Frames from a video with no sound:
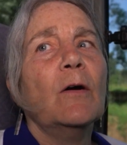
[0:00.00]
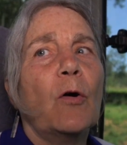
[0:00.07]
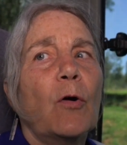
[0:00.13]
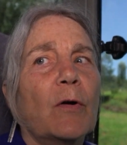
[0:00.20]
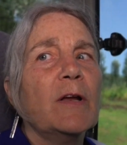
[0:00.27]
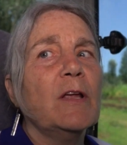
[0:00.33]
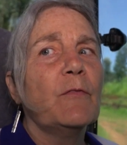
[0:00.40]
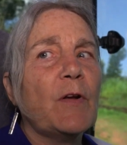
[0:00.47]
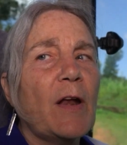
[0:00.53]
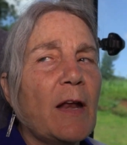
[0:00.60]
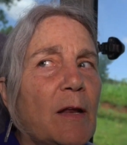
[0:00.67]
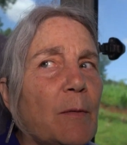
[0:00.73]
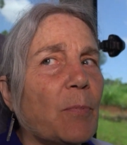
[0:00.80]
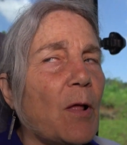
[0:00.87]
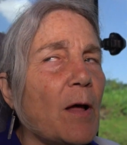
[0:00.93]
or even
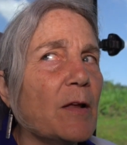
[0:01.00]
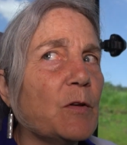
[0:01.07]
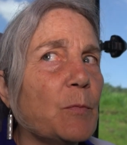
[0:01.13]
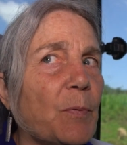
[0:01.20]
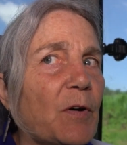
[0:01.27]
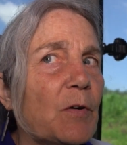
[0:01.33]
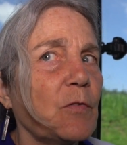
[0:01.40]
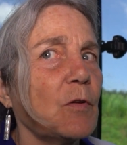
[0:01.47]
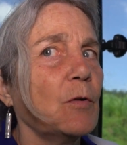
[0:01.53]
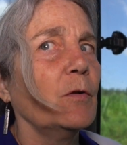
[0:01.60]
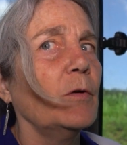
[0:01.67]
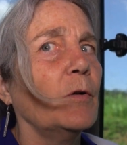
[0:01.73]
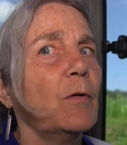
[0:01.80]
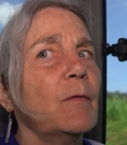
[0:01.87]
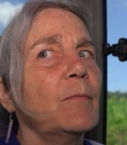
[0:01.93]
any blind person,
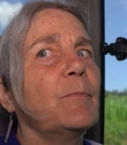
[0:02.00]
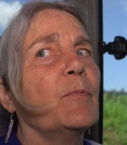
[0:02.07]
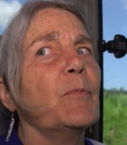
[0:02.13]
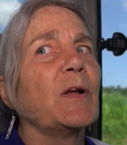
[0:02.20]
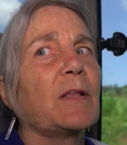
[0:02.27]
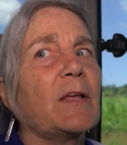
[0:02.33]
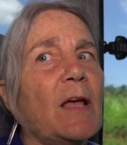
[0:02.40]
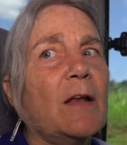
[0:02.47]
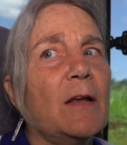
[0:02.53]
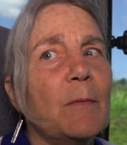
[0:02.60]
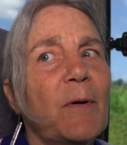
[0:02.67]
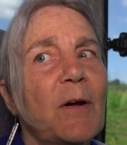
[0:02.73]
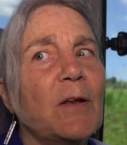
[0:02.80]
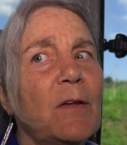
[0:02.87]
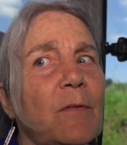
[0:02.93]
or really
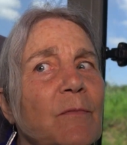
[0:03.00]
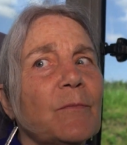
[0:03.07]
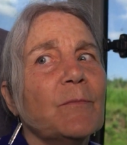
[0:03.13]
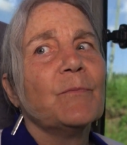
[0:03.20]
anybody,